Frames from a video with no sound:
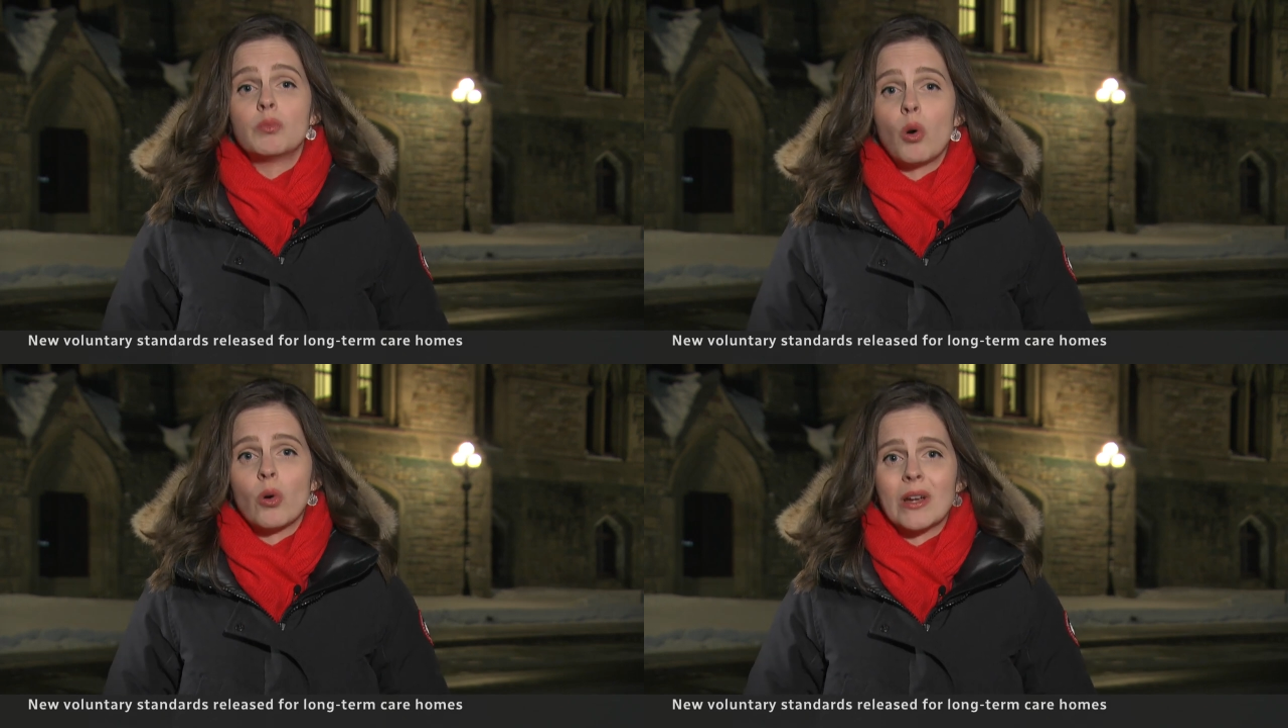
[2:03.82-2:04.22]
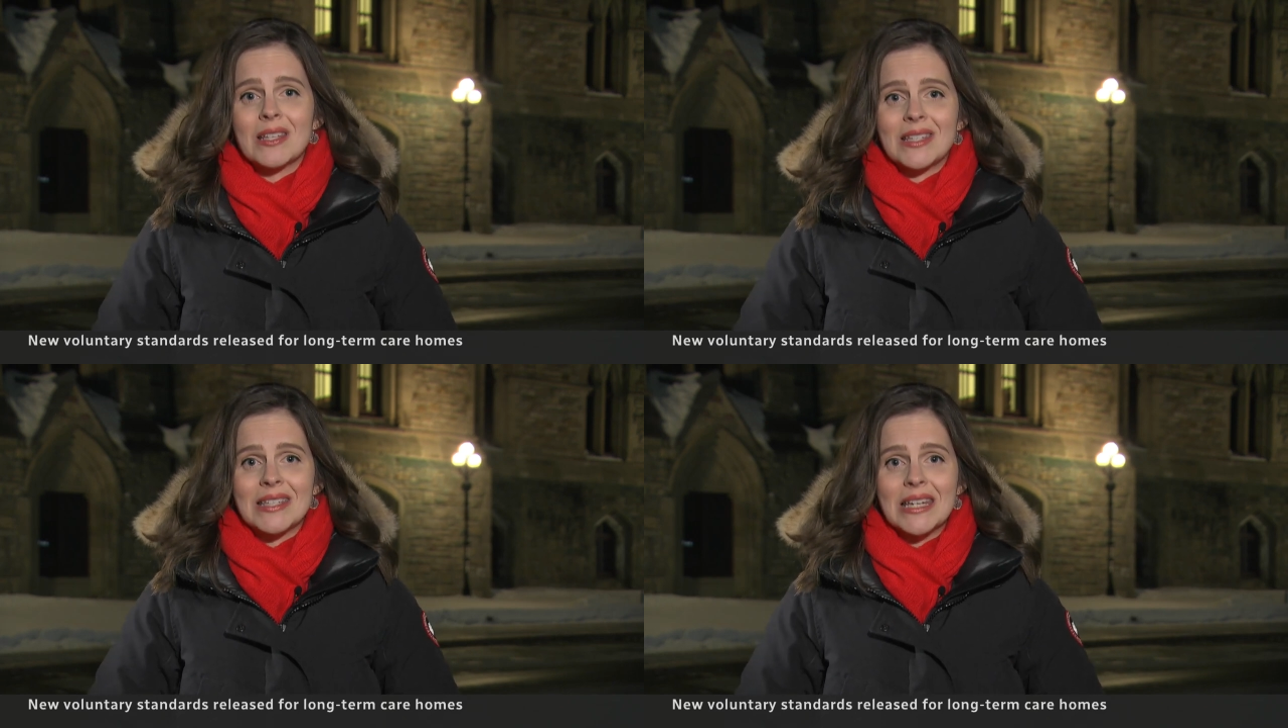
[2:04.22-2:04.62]
more
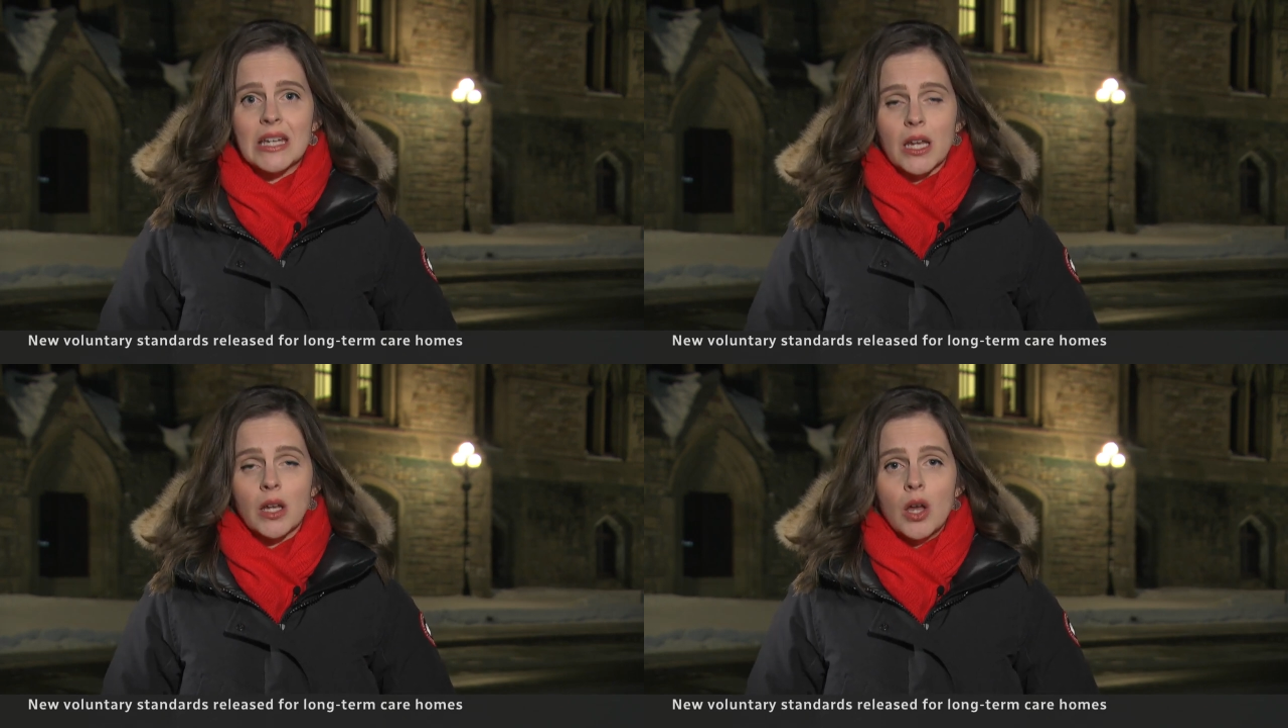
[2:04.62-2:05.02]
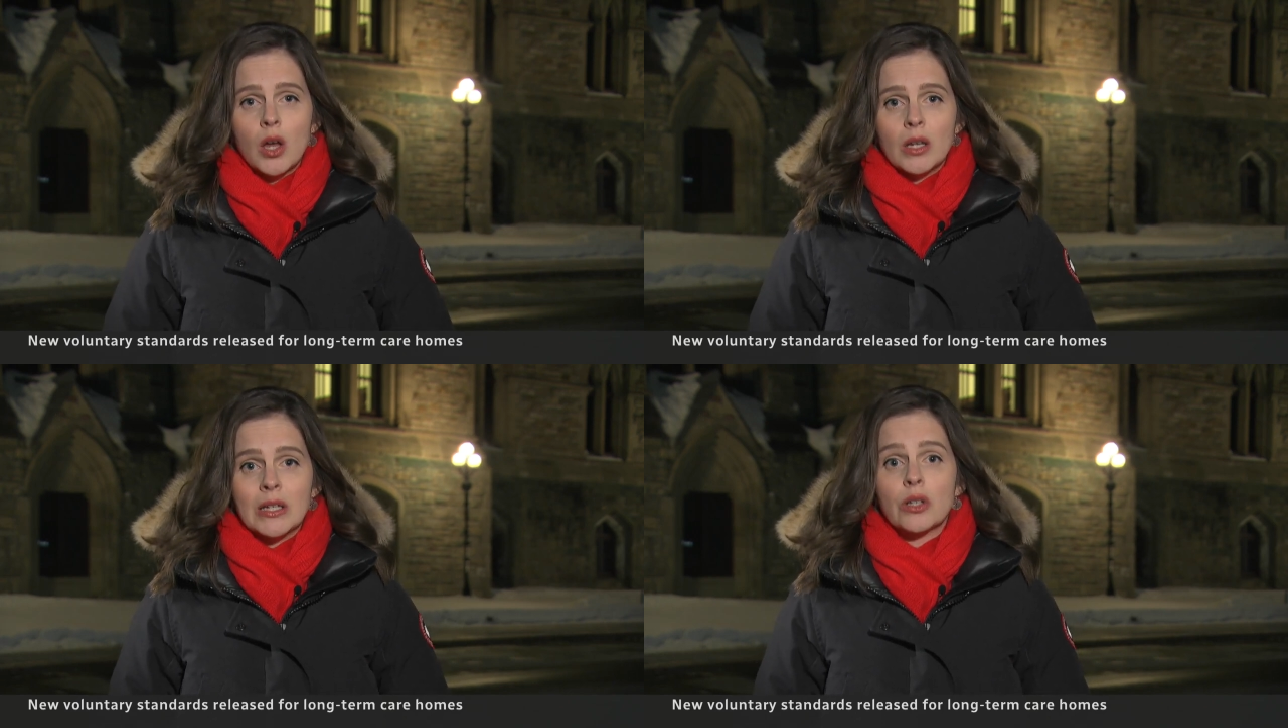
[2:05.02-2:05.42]
is needed,
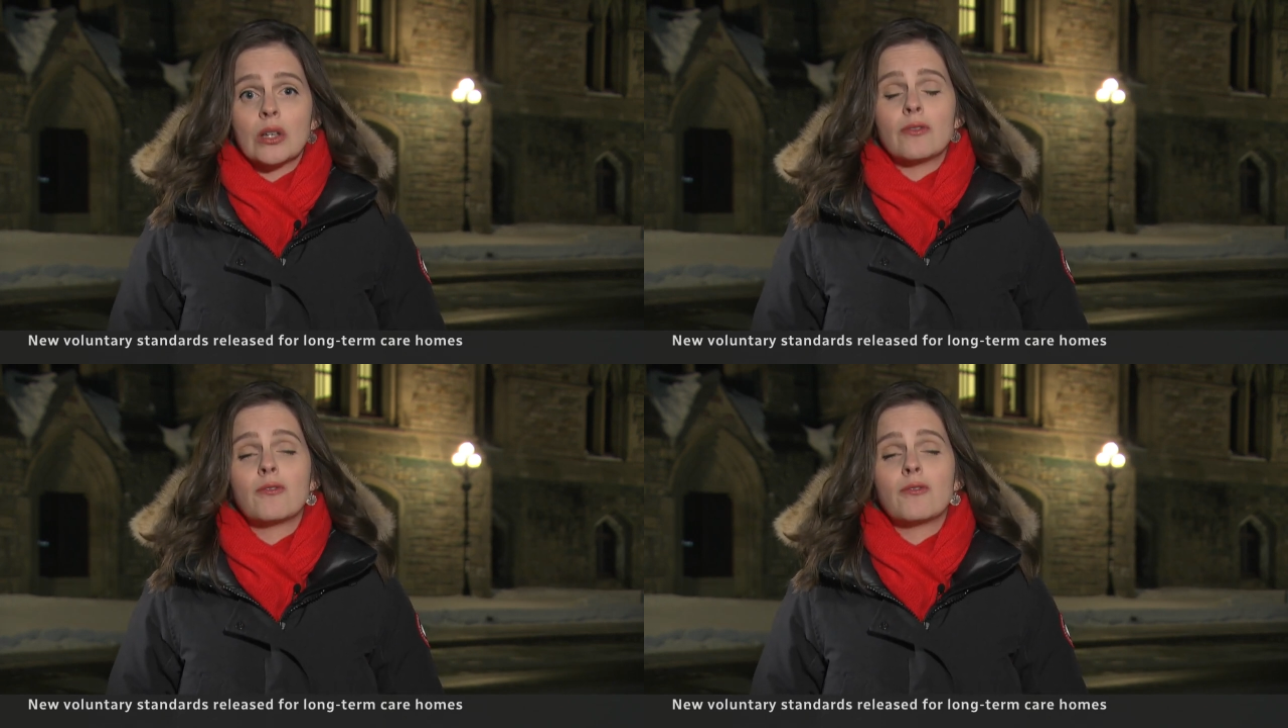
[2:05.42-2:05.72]
nearly